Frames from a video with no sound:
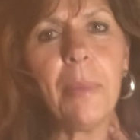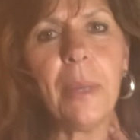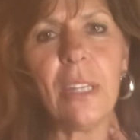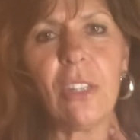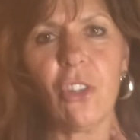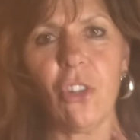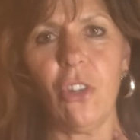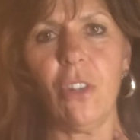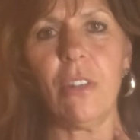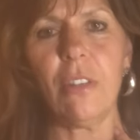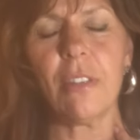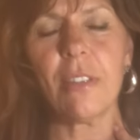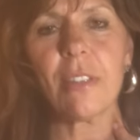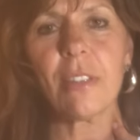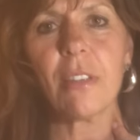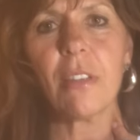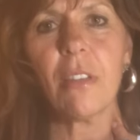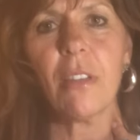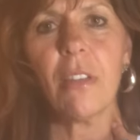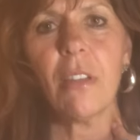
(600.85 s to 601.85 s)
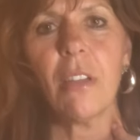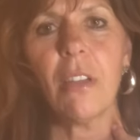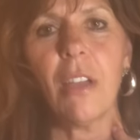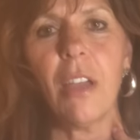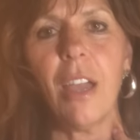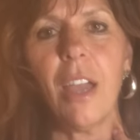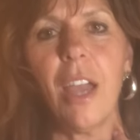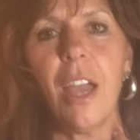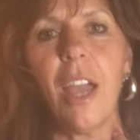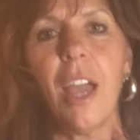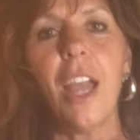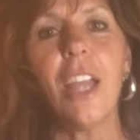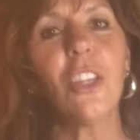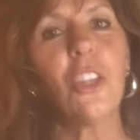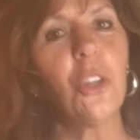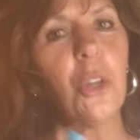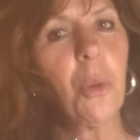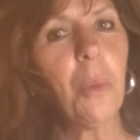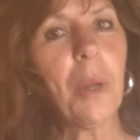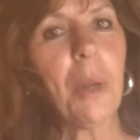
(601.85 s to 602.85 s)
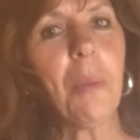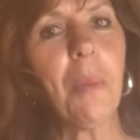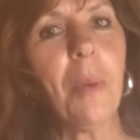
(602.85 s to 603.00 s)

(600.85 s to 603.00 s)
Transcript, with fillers: pictures you know what it